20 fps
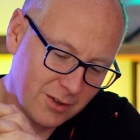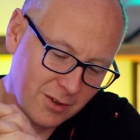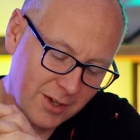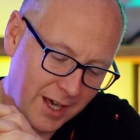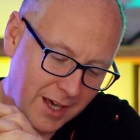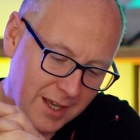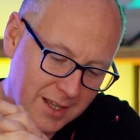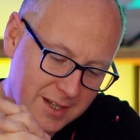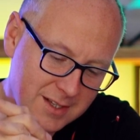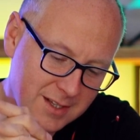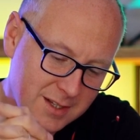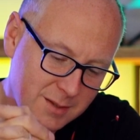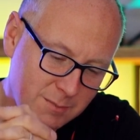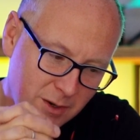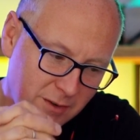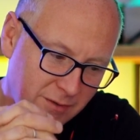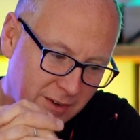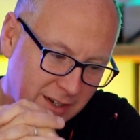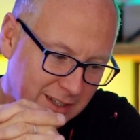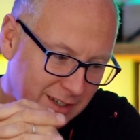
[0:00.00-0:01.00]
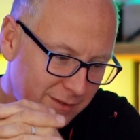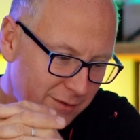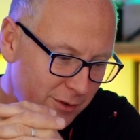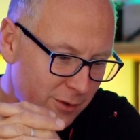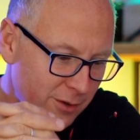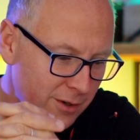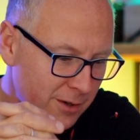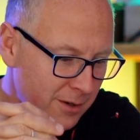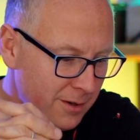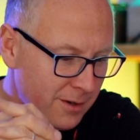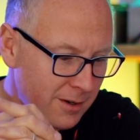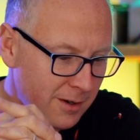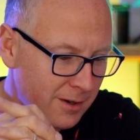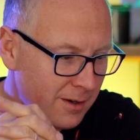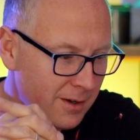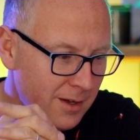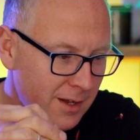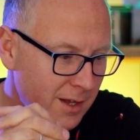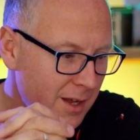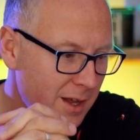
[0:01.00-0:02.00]
okay, it's perfect if you're
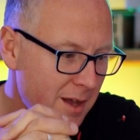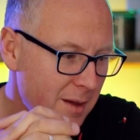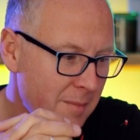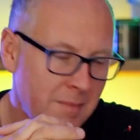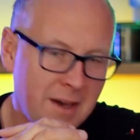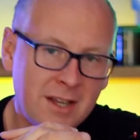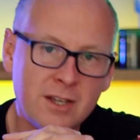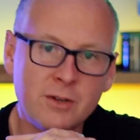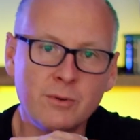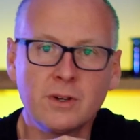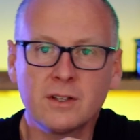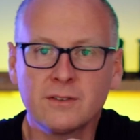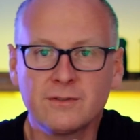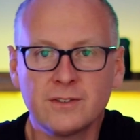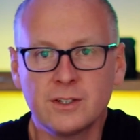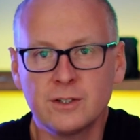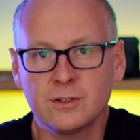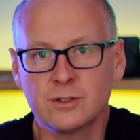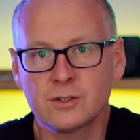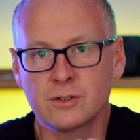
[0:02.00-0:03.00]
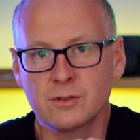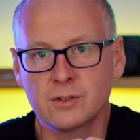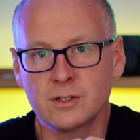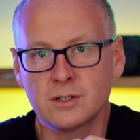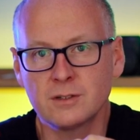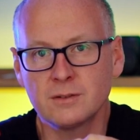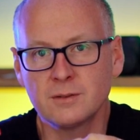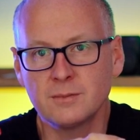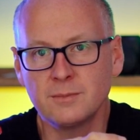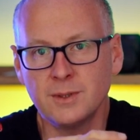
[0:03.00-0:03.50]
a manual video shooter,